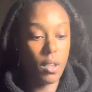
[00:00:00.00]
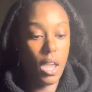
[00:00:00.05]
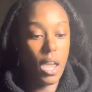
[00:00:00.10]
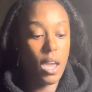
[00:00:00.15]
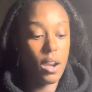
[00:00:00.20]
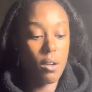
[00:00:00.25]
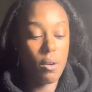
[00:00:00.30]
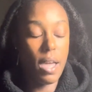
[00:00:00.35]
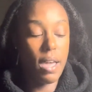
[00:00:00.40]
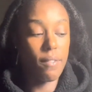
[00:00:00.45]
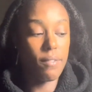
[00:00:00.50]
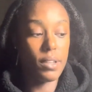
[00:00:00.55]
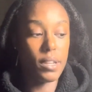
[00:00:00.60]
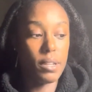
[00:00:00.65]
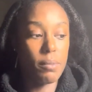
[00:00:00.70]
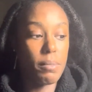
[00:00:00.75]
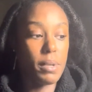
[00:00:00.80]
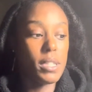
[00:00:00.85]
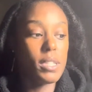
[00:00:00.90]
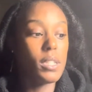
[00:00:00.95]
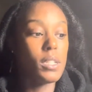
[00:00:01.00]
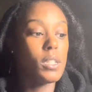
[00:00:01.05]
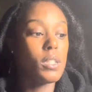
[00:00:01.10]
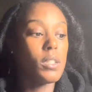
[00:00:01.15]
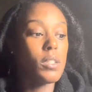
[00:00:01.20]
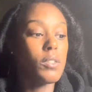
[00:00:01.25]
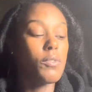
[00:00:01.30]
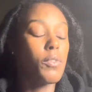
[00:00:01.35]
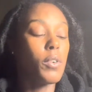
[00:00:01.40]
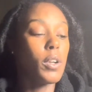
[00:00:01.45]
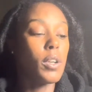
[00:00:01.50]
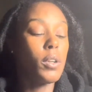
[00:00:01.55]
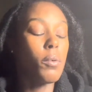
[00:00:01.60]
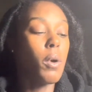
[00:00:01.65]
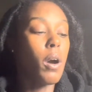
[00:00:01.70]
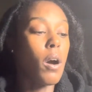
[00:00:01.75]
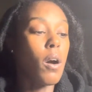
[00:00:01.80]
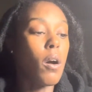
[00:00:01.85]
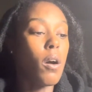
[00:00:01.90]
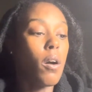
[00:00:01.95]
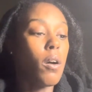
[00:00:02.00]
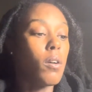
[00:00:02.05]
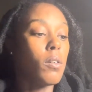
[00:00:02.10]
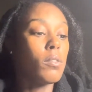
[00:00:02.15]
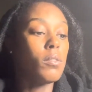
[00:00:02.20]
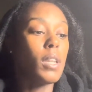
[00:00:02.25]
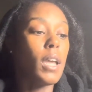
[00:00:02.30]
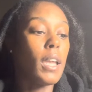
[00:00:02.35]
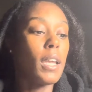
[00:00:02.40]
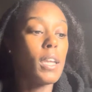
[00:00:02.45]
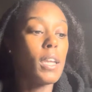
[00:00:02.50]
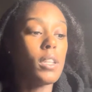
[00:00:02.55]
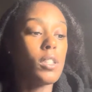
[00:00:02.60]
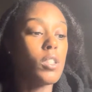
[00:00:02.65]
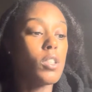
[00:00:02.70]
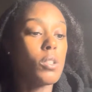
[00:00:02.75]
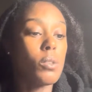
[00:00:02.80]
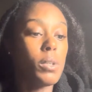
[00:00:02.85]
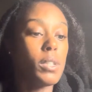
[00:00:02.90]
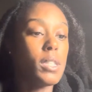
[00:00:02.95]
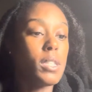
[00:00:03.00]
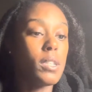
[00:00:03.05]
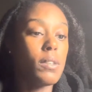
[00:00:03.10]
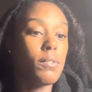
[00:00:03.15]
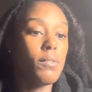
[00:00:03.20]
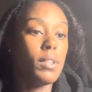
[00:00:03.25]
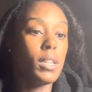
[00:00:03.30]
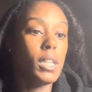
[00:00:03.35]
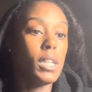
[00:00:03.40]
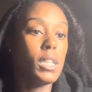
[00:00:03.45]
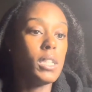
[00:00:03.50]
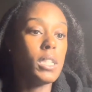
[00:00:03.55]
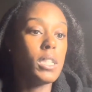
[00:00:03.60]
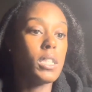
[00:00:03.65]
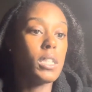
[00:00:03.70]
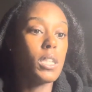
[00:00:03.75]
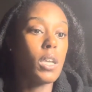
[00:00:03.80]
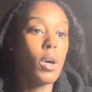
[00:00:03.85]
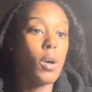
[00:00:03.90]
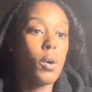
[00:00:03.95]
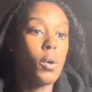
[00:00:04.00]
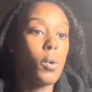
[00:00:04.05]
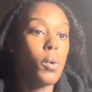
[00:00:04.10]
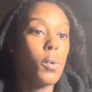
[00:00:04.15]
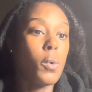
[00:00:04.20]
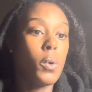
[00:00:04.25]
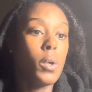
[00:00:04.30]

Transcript: don't have any messages for you all, like, intuitively. So